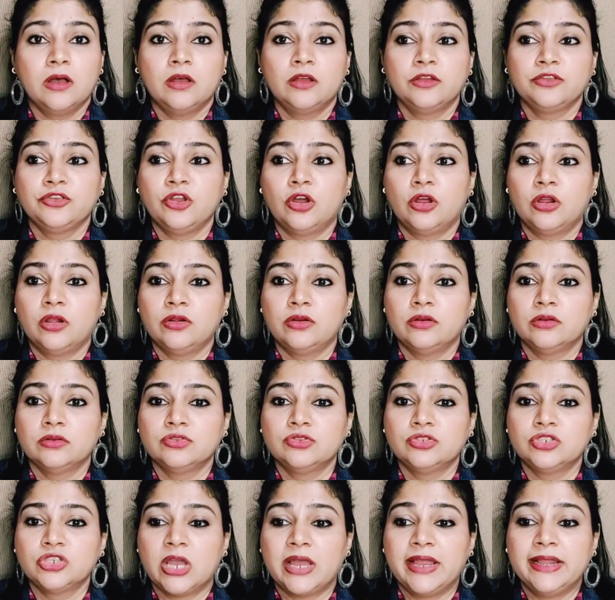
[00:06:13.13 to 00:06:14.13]
your
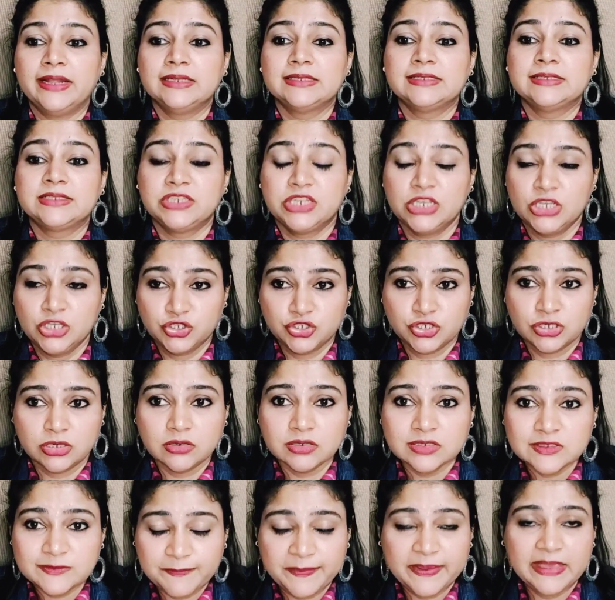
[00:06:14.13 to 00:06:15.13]
child's teacher
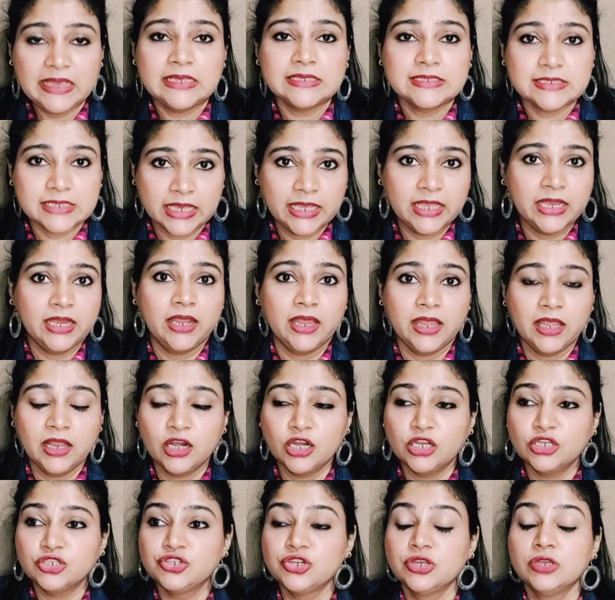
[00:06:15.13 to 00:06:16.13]
speaks in
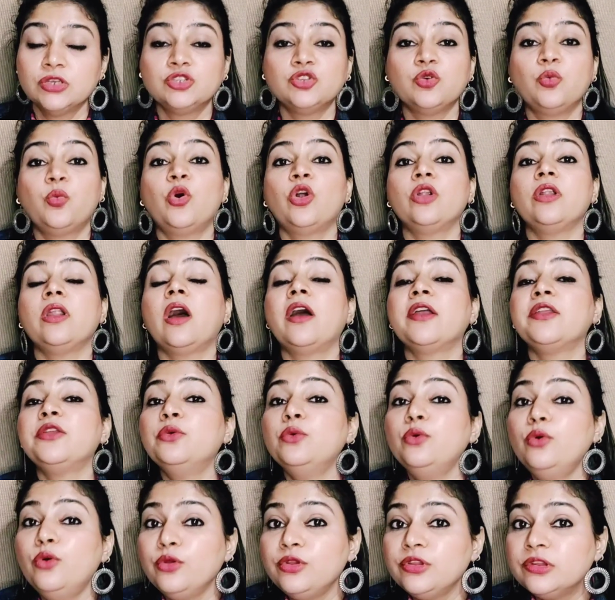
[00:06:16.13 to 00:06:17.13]
English, so what are you
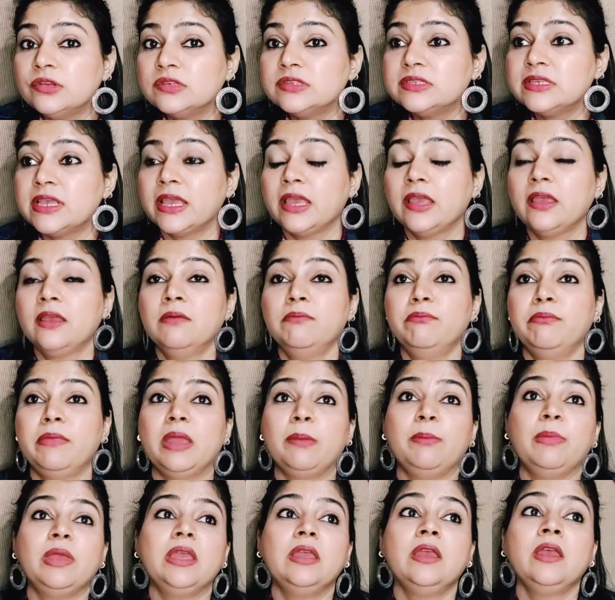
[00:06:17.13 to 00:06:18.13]
going to say?
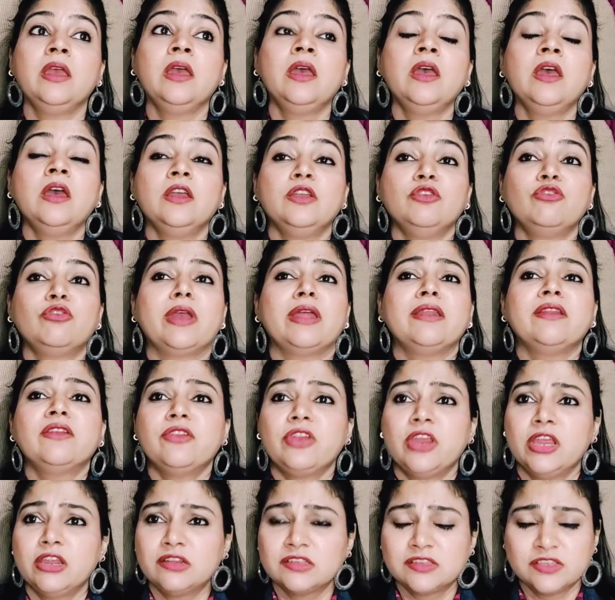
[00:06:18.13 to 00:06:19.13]
Maybe you can
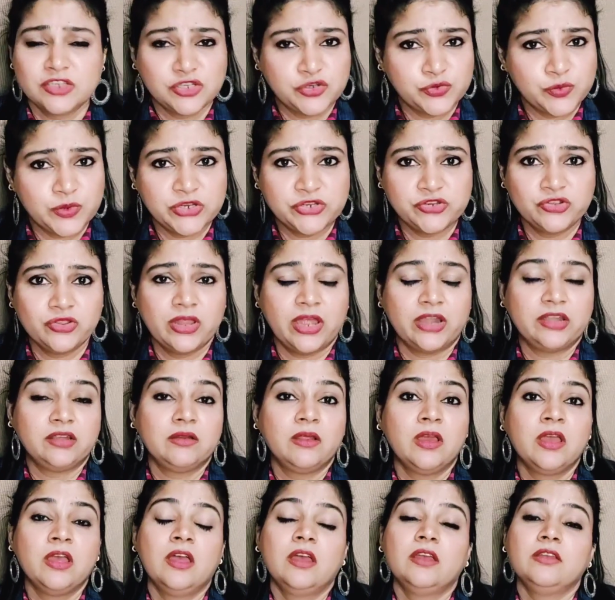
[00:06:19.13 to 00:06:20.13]
create a situation that
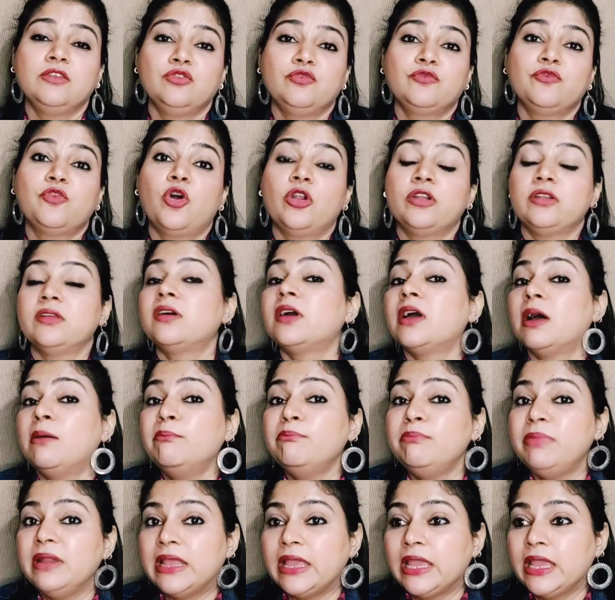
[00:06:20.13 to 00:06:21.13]
you've got a
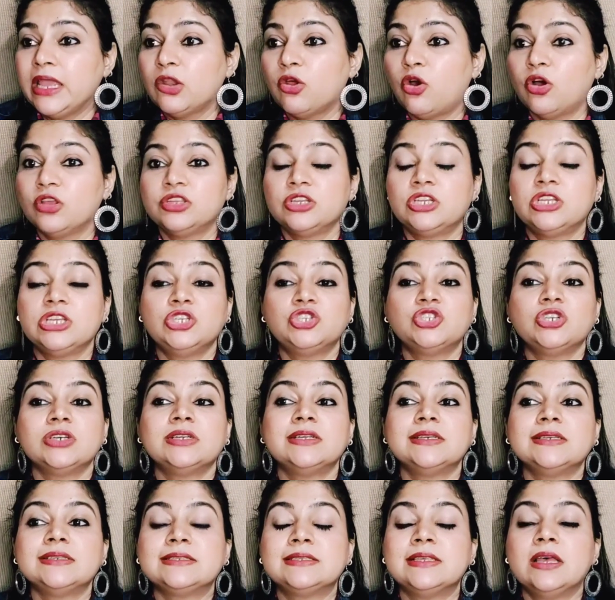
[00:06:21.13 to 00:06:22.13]
complaint, or the teacher
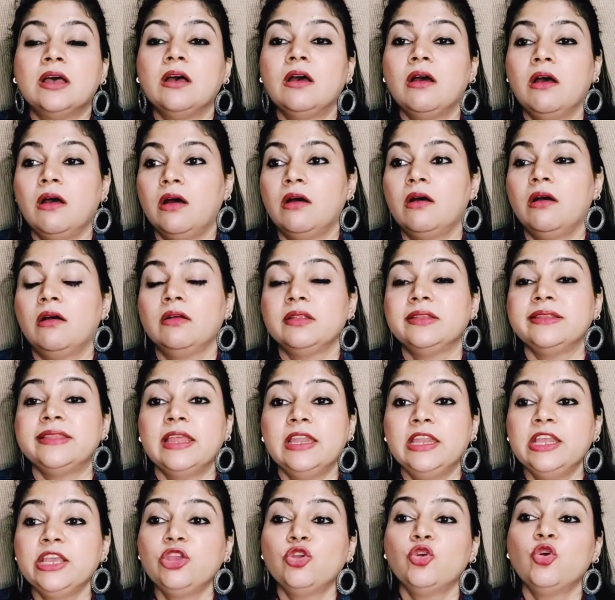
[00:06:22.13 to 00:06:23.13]
is
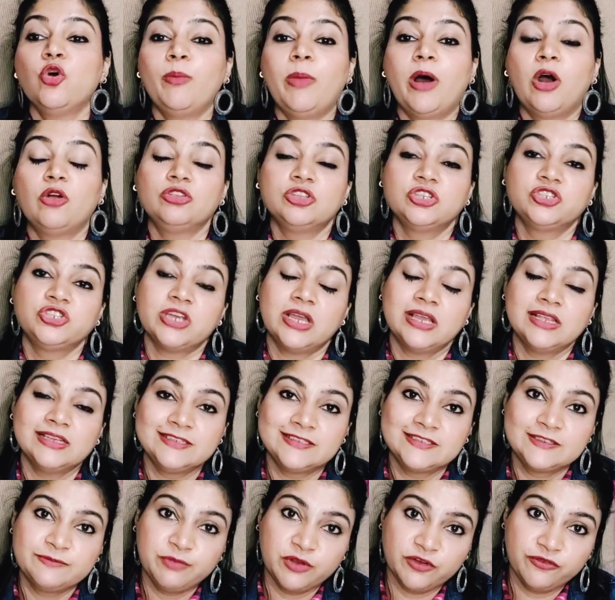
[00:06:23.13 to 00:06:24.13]
telling you about the
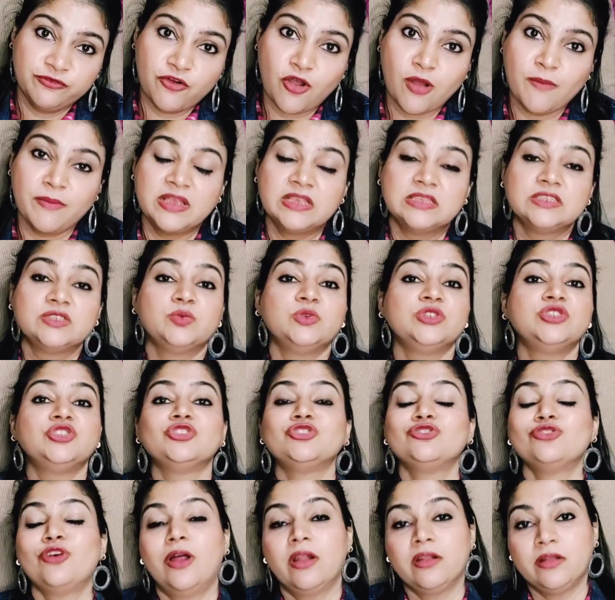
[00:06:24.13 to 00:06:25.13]
child's performance which is
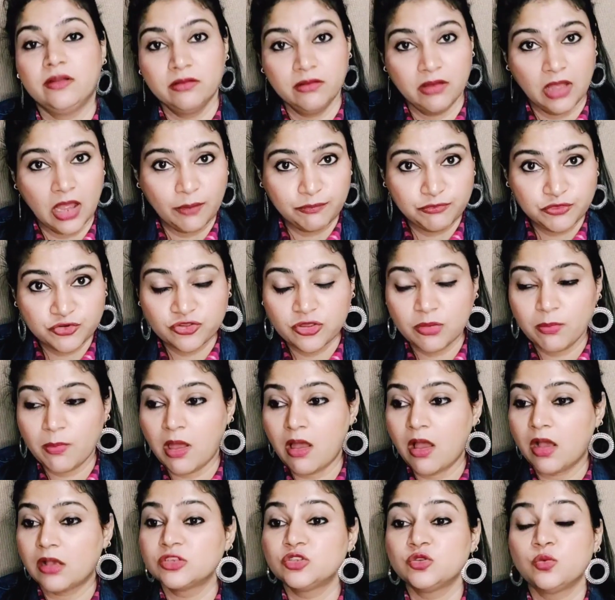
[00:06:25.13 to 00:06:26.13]
not up to the
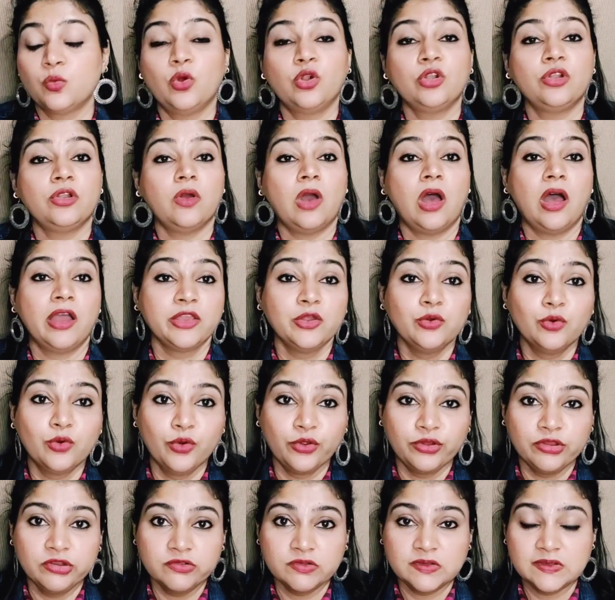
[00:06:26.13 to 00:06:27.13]
mark. So what are you
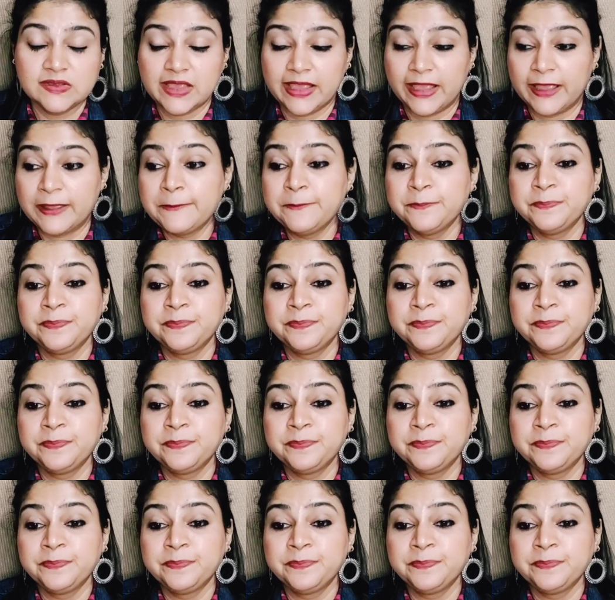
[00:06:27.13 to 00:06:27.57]
going to say?